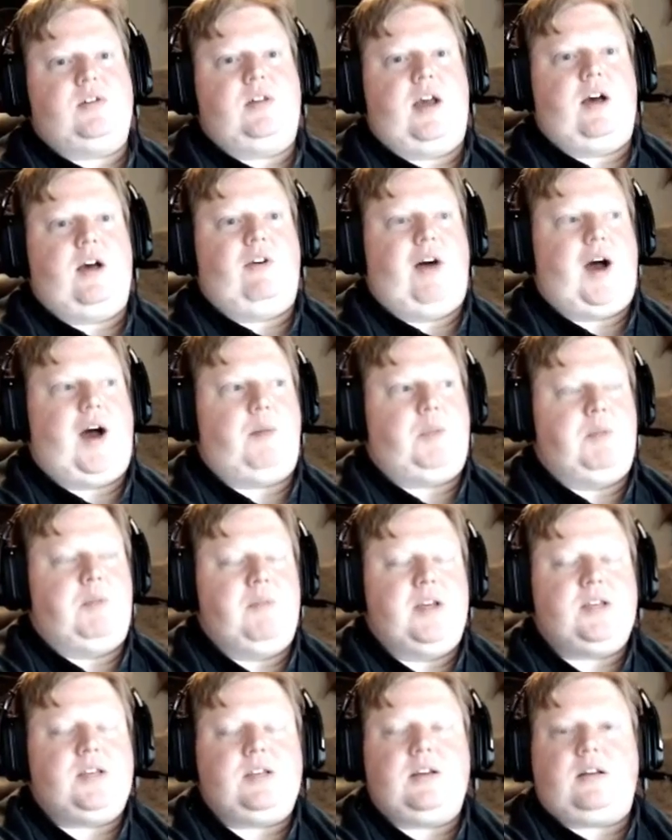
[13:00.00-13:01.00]
Now,
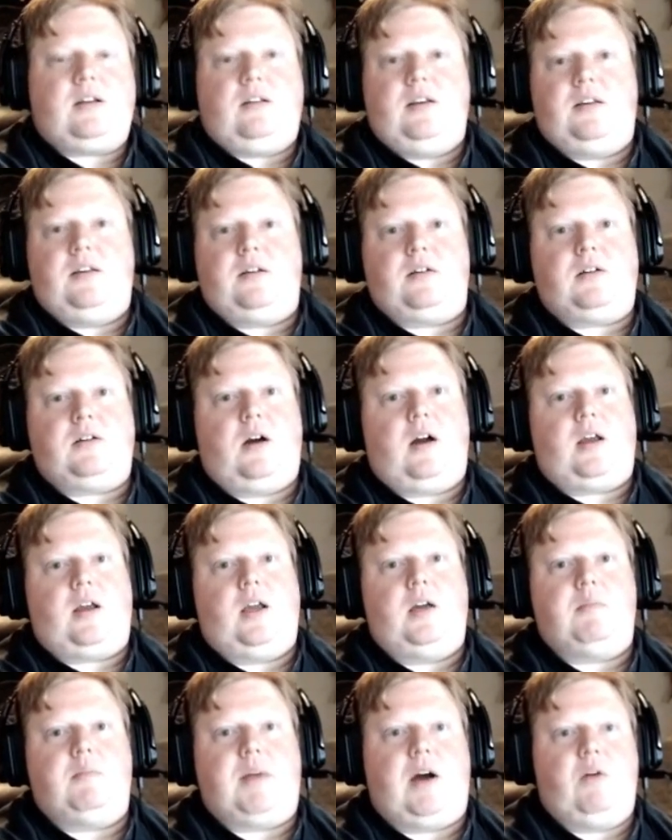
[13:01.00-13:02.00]
optimistically, they're
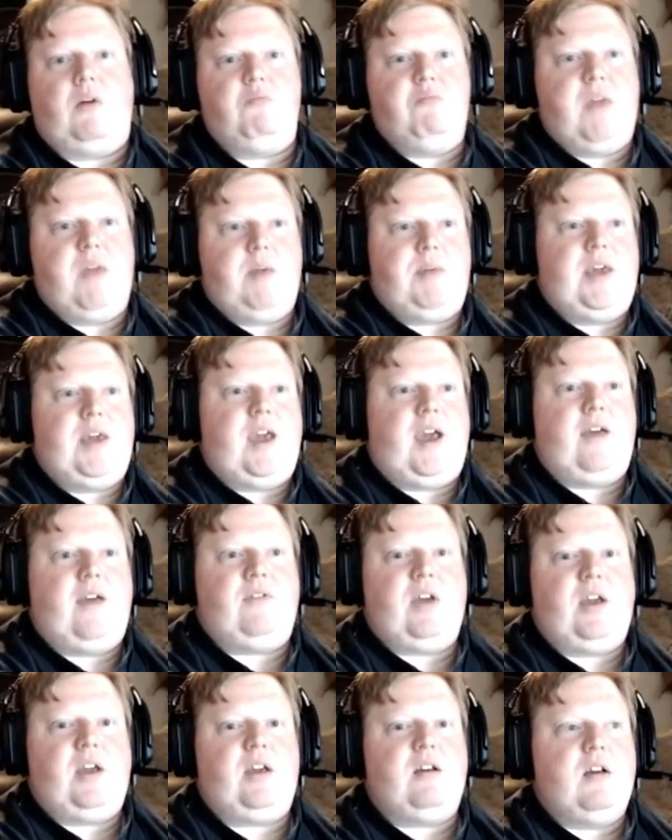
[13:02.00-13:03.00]
talking about maybe
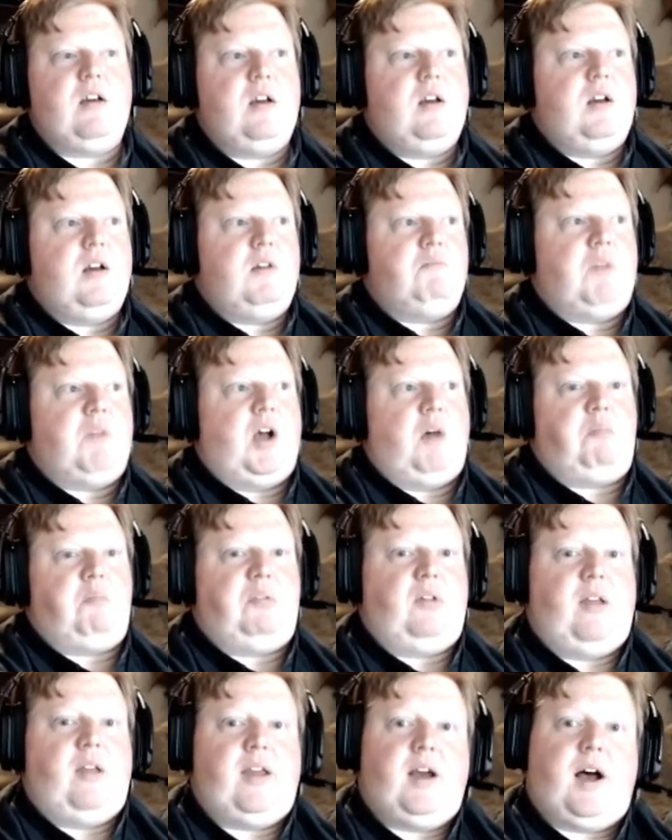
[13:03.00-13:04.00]
having a
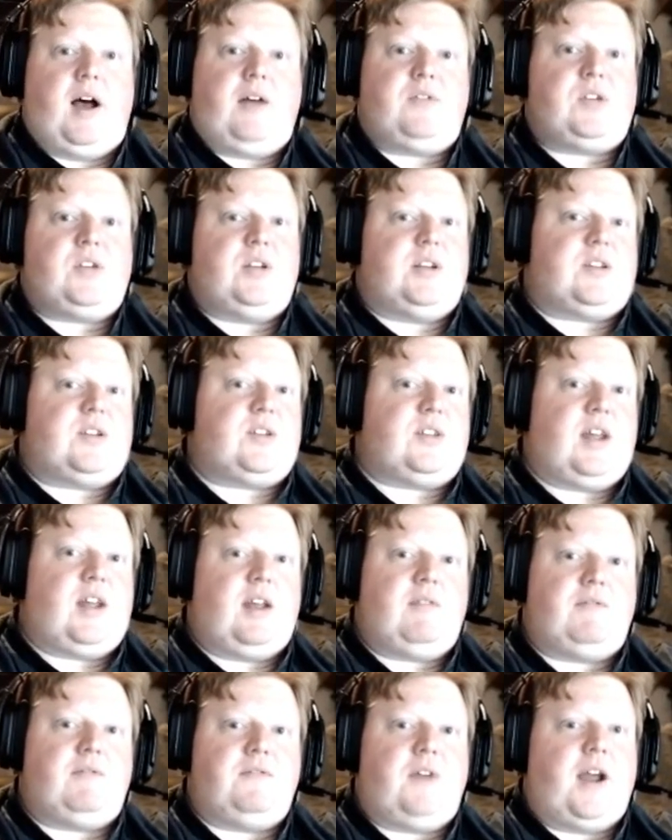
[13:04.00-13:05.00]
playoffs and a
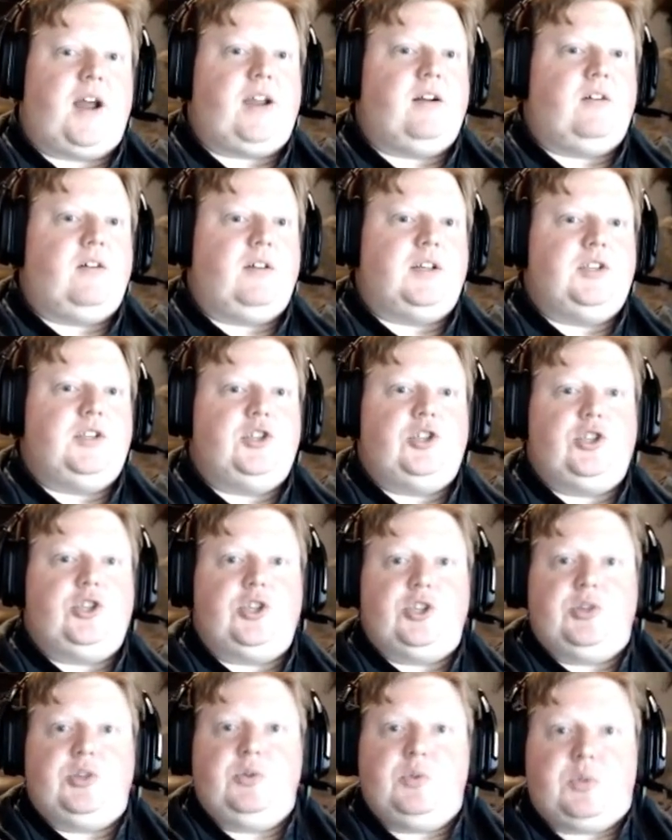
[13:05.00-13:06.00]
state final in
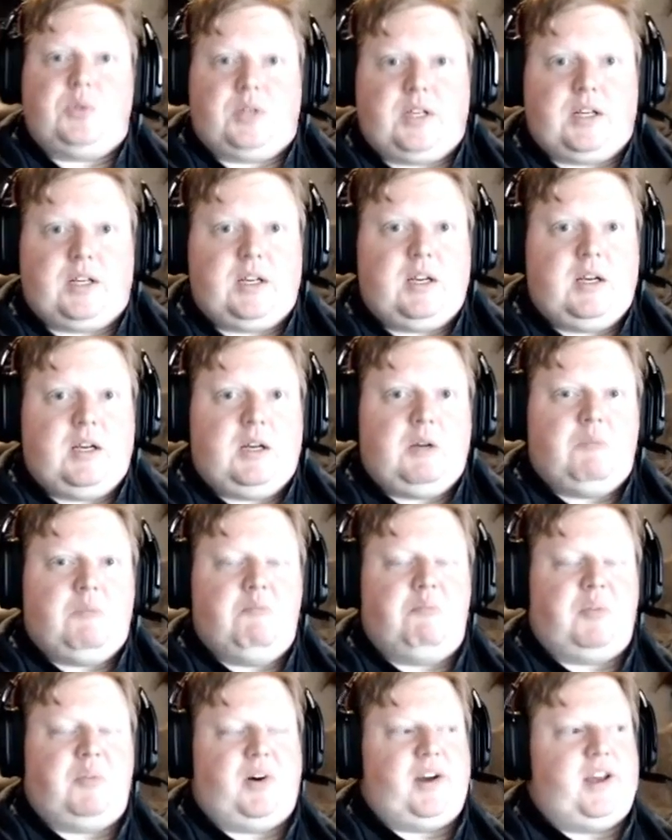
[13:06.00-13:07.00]
June.
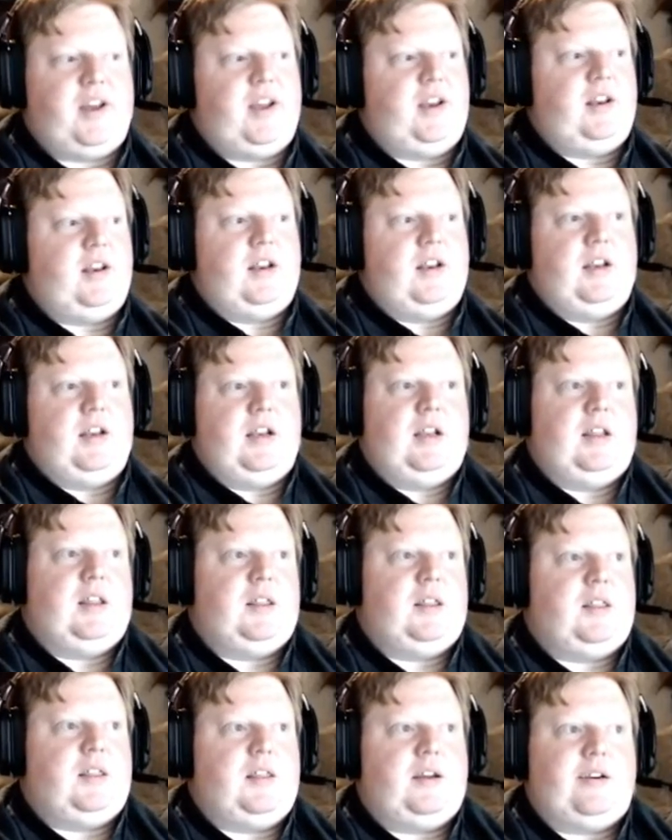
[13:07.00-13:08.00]
But
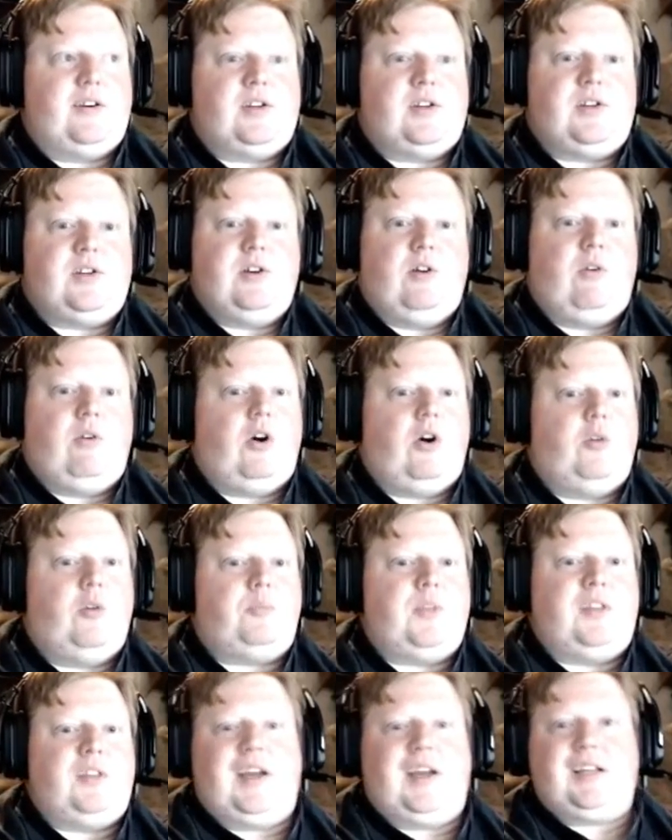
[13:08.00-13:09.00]
there's no hope
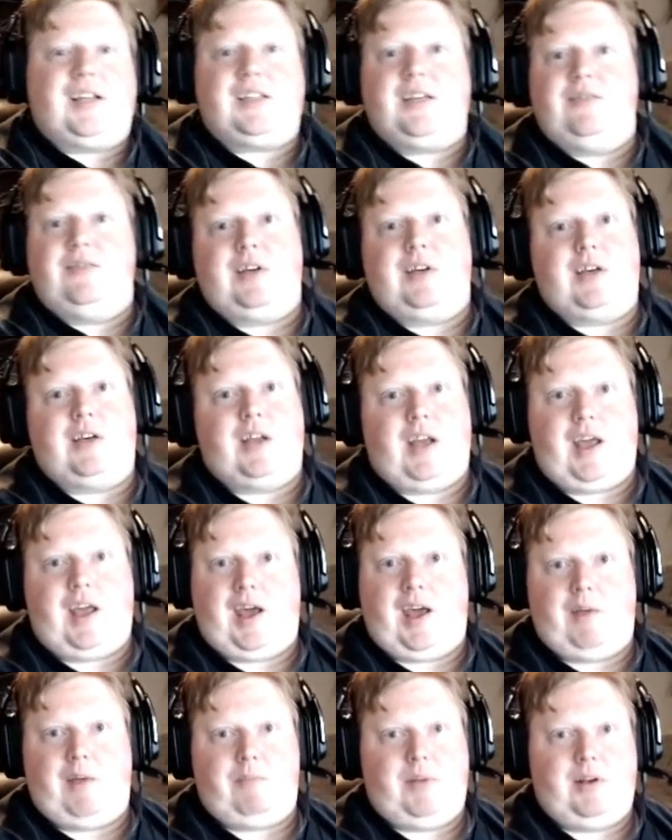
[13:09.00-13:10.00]
that that's even going to
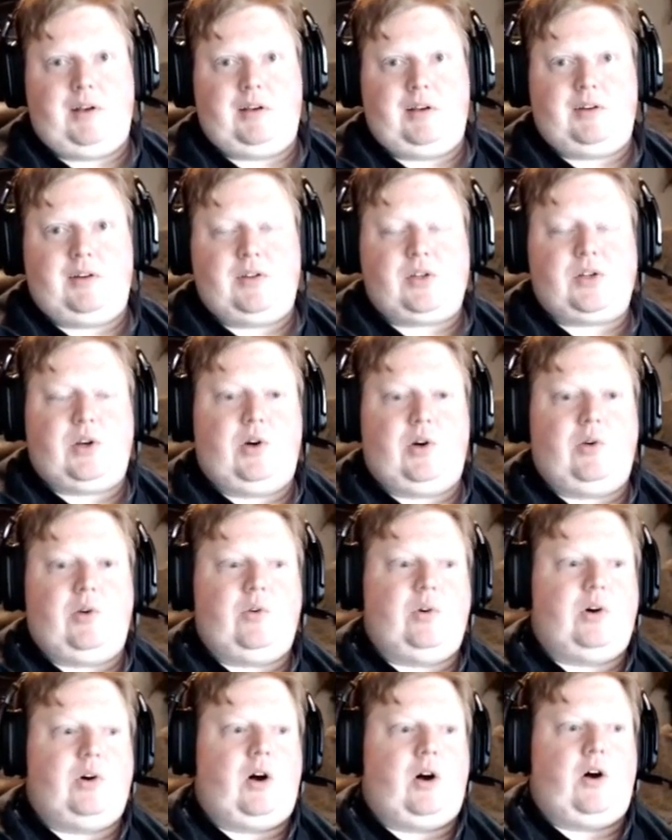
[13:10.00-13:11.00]
happen.
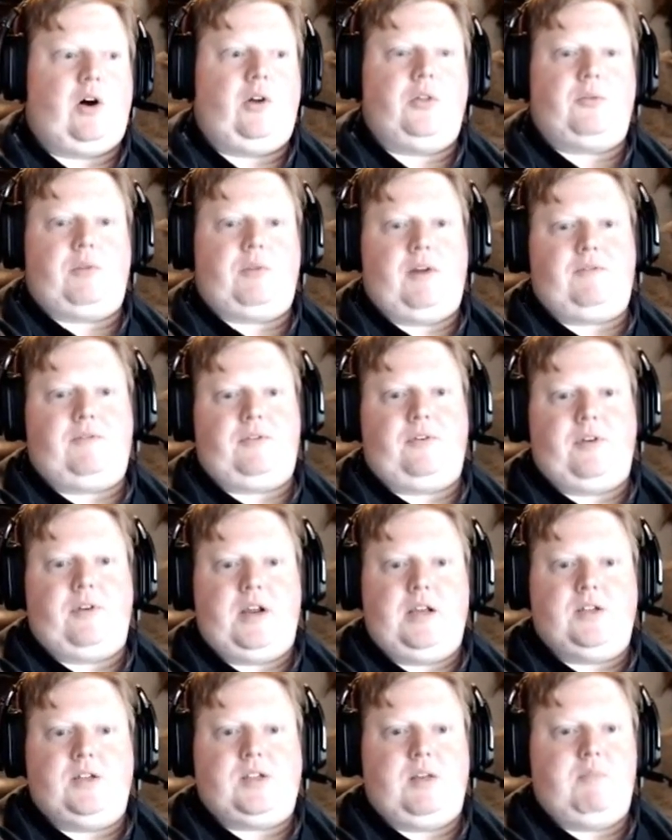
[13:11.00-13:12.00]
So all the
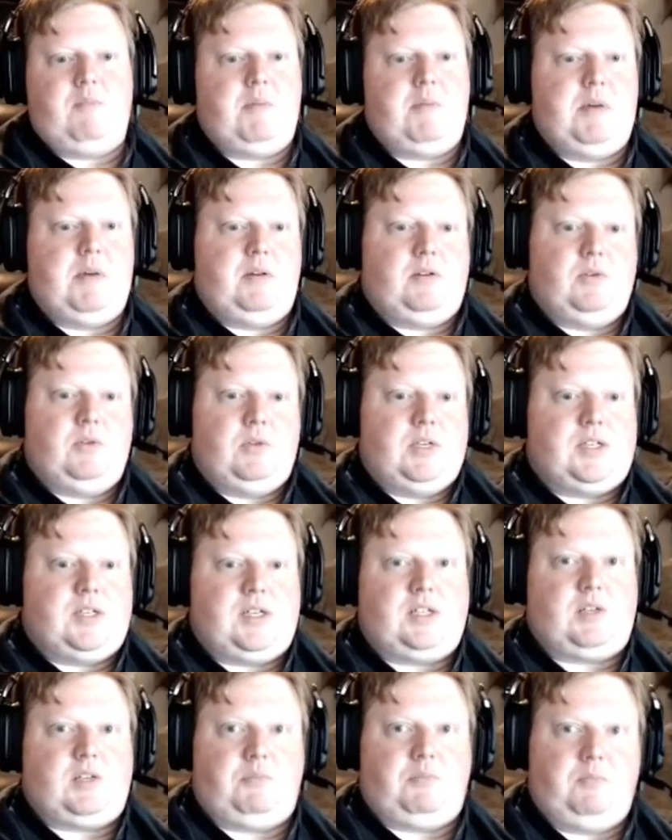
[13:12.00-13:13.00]
referees that maybe do this
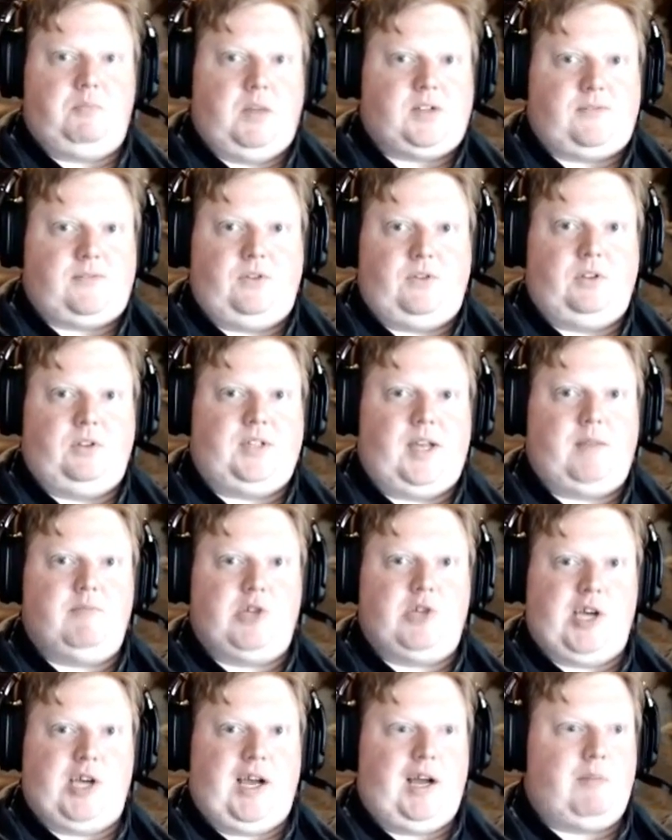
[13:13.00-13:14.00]
as a full-time
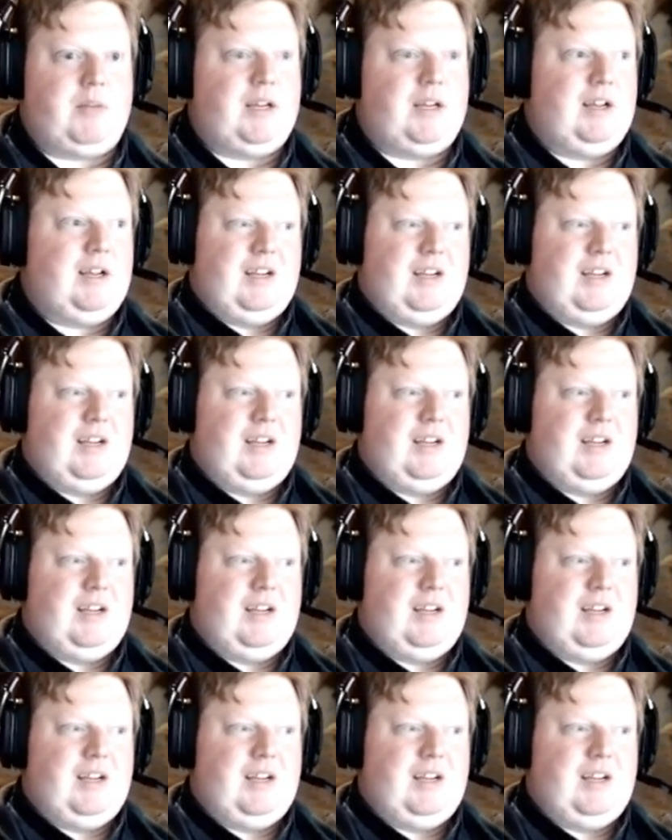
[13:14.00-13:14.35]
job,